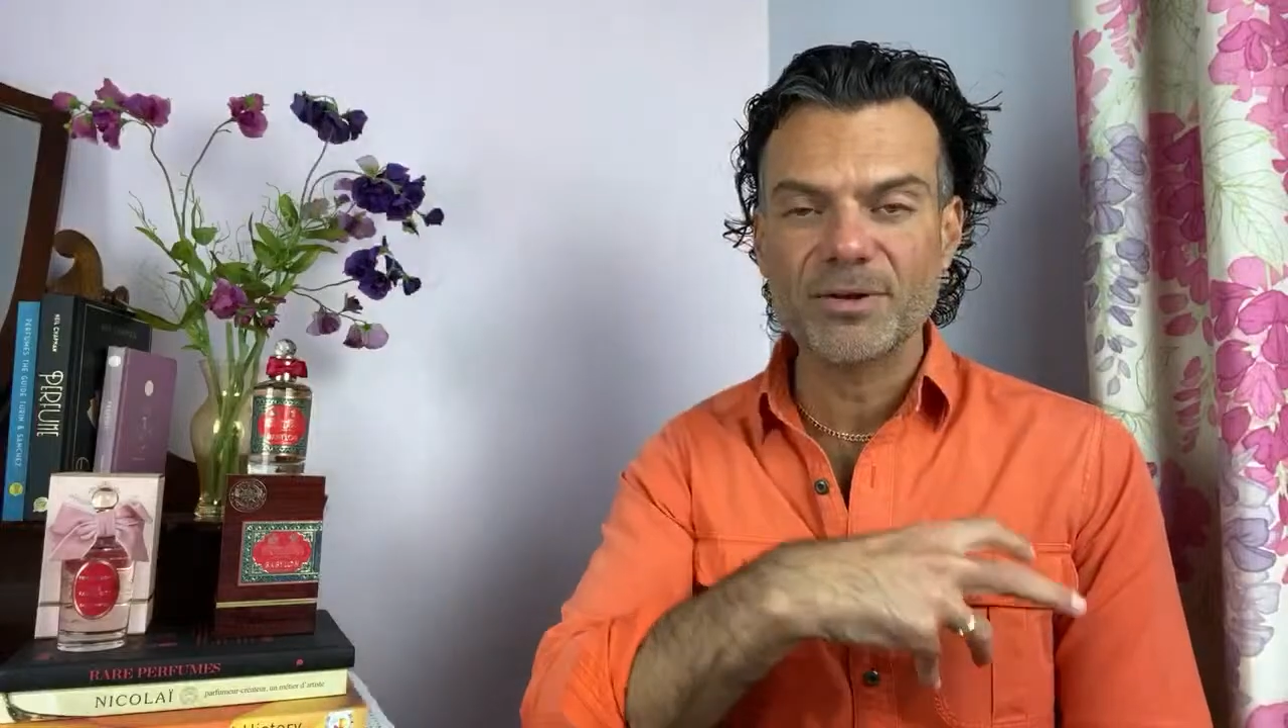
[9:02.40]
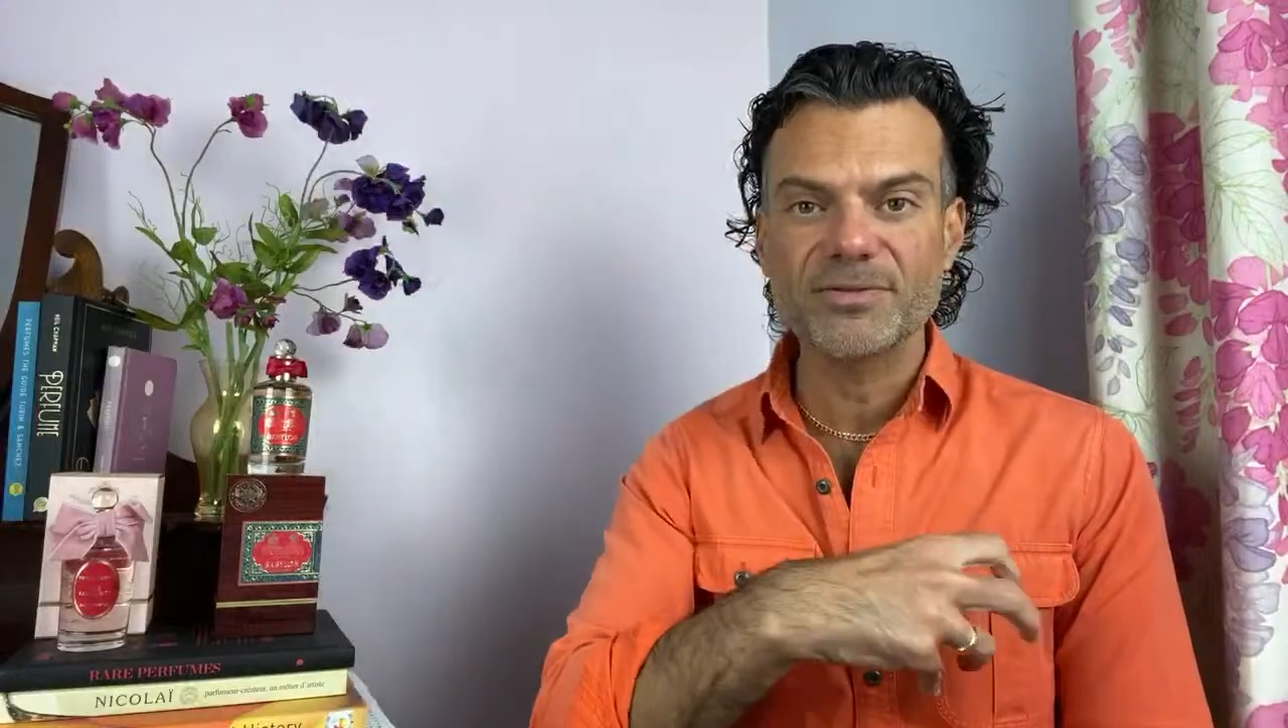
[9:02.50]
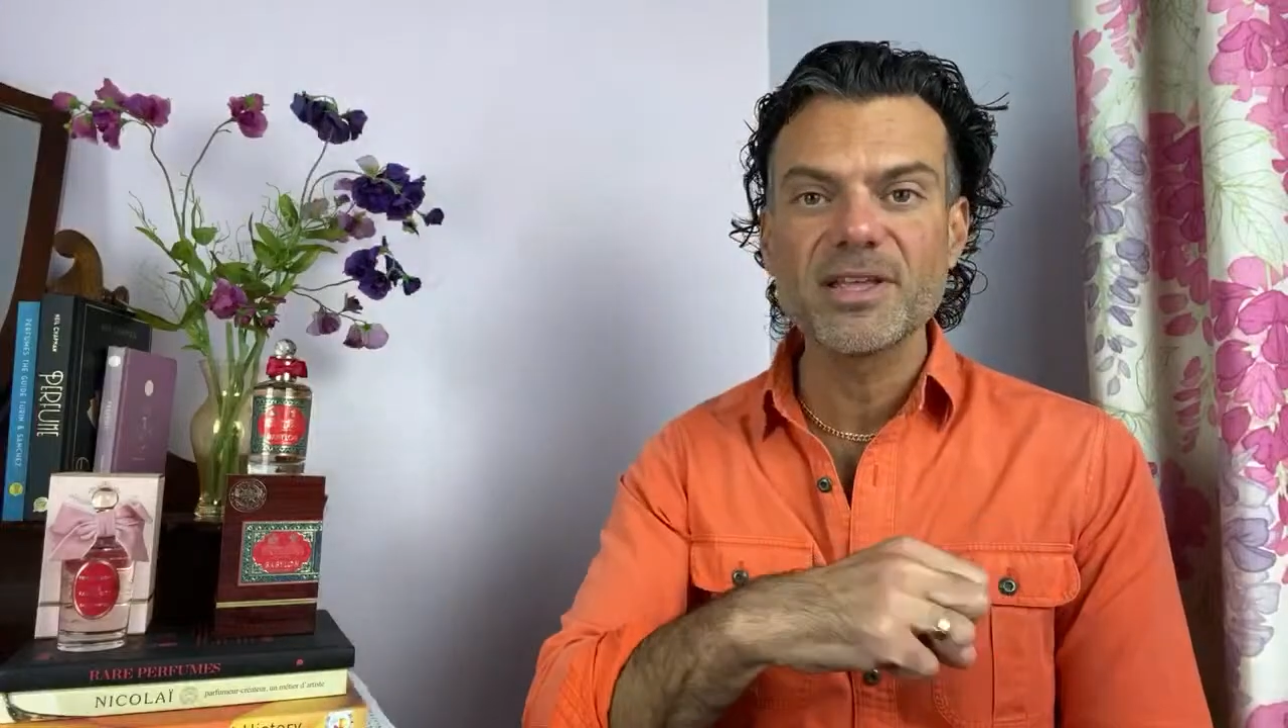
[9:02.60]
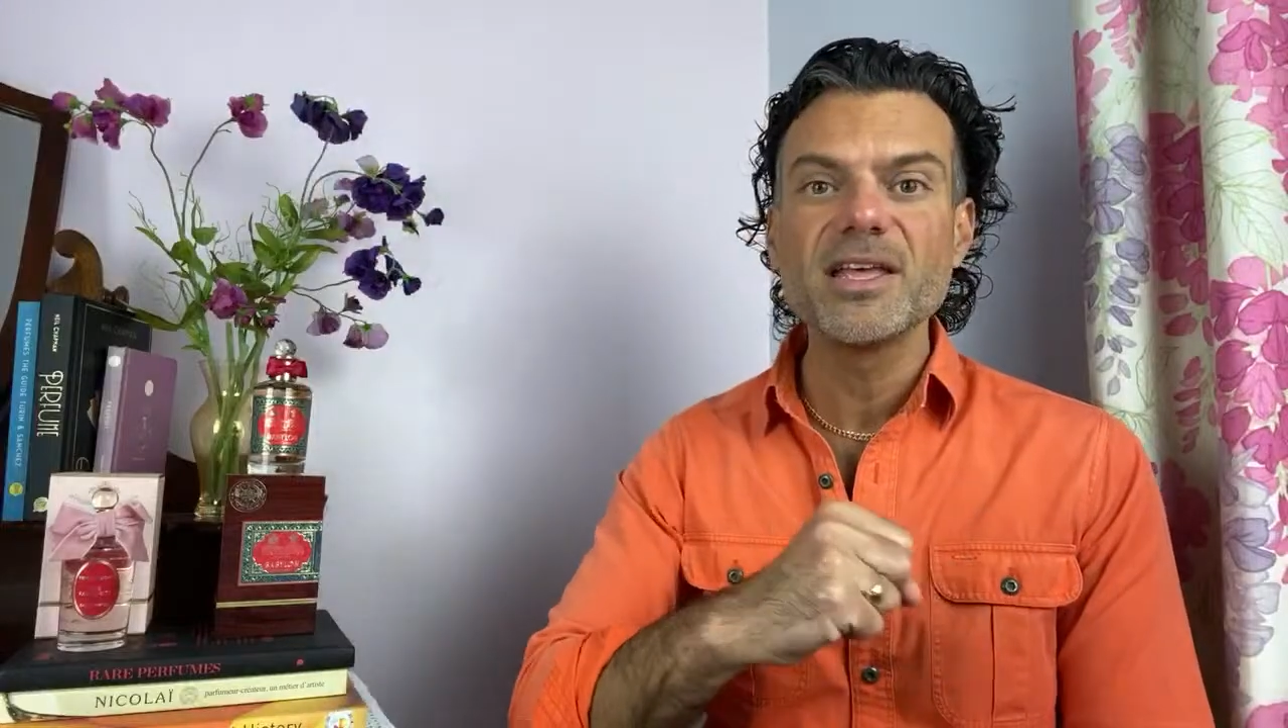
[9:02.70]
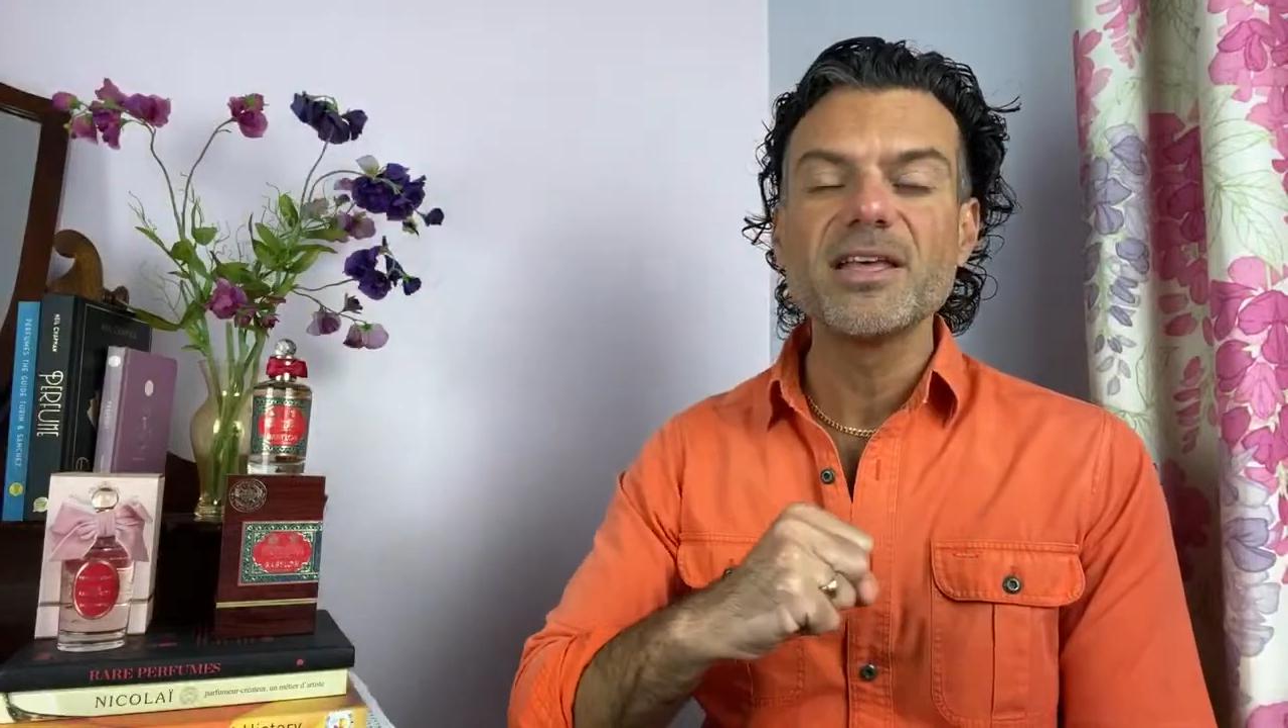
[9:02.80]

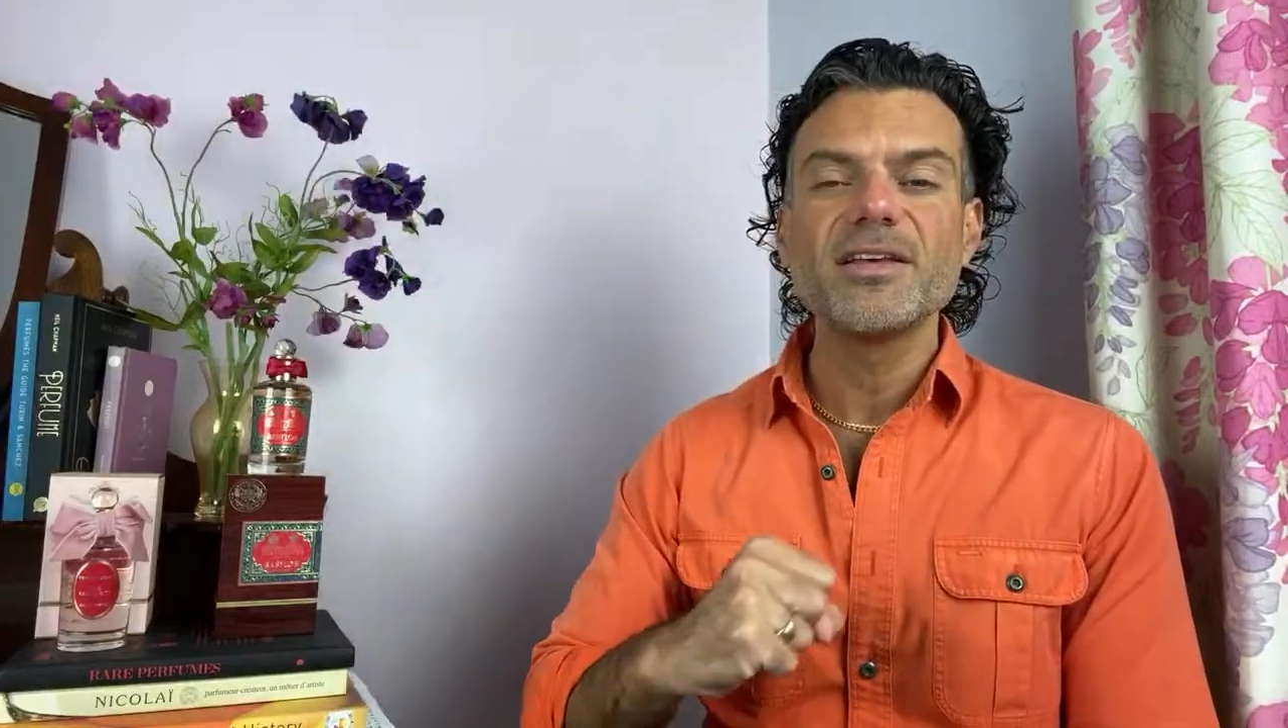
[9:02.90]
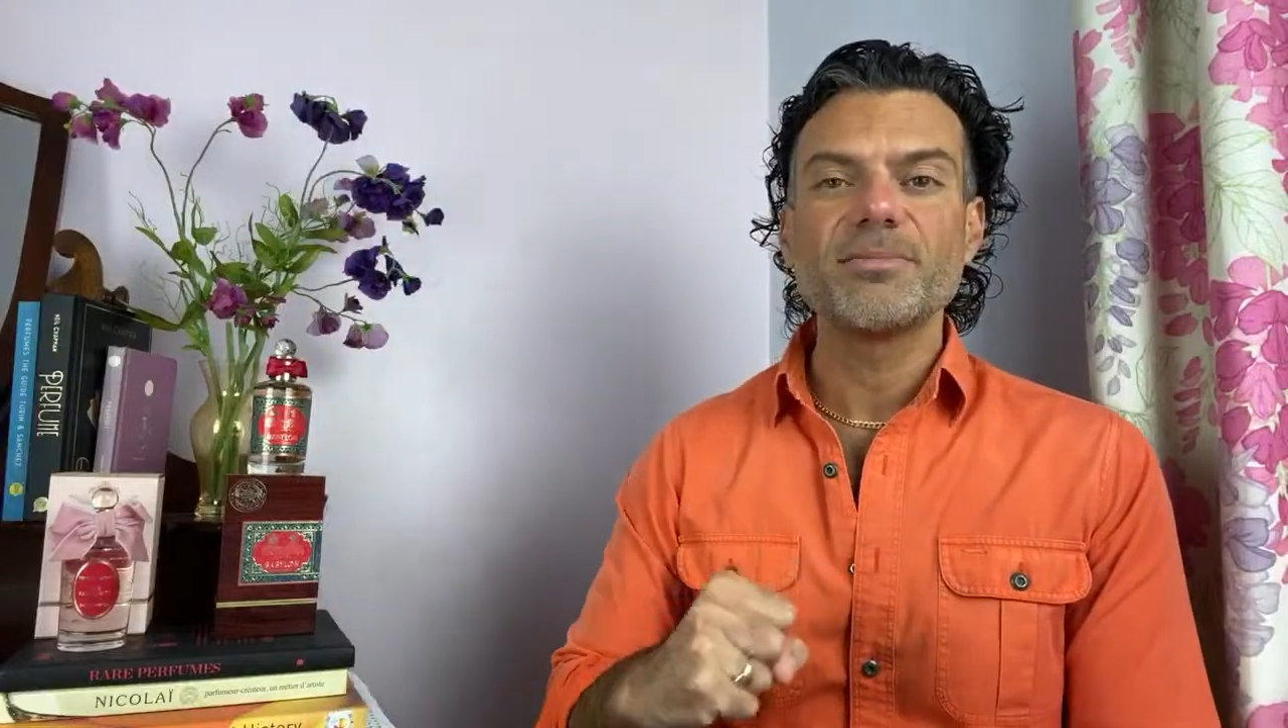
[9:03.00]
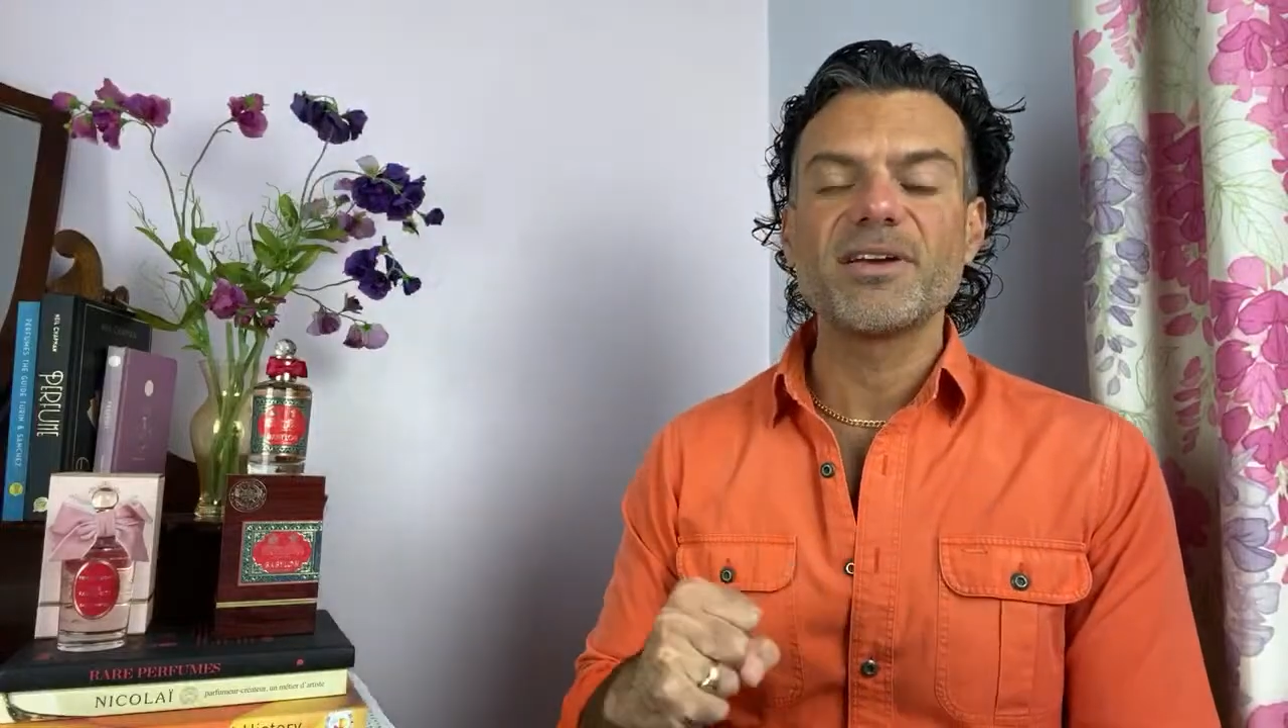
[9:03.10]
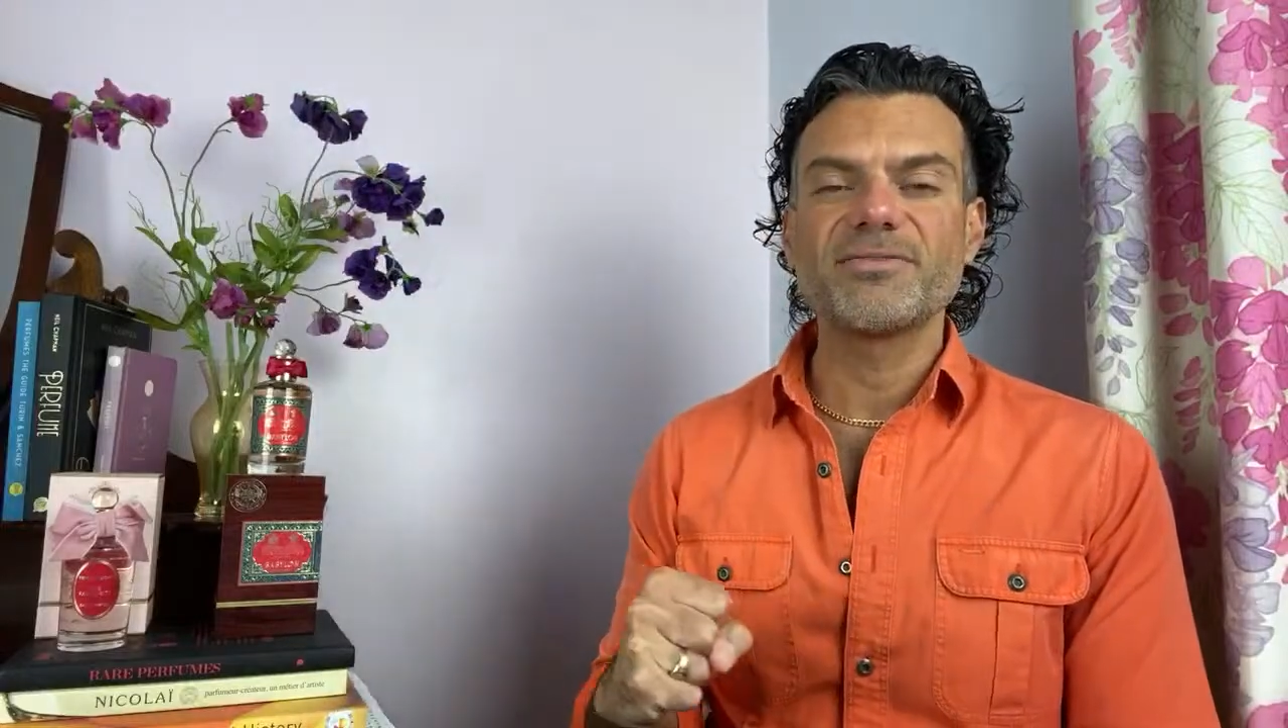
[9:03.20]
of my